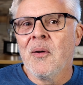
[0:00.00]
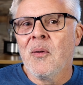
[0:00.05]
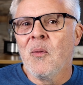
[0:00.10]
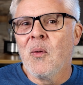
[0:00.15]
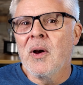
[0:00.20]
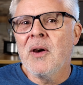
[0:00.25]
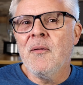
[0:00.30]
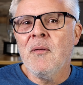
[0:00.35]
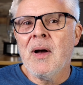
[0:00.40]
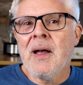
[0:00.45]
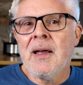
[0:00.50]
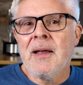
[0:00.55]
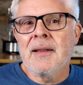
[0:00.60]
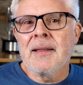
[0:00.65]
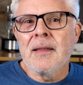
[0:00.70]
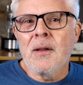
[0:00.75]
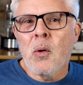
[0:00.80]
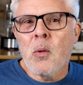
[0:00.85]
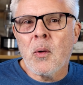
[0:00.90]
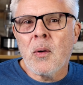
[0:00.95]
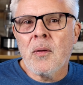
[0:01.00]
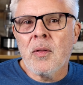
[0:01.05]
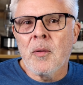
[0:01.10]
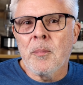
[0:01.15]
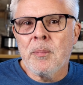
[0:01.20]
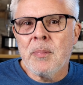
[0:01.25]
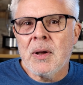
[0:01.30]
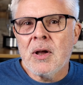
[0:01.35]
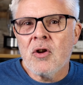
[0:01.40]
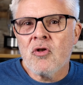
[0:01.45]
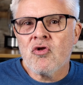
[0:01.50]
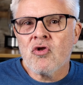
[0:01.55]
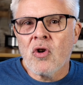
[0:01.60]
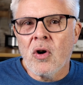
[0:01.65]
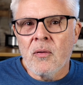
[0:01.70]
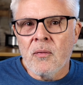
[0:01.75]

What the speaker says: what if I could lower the pitch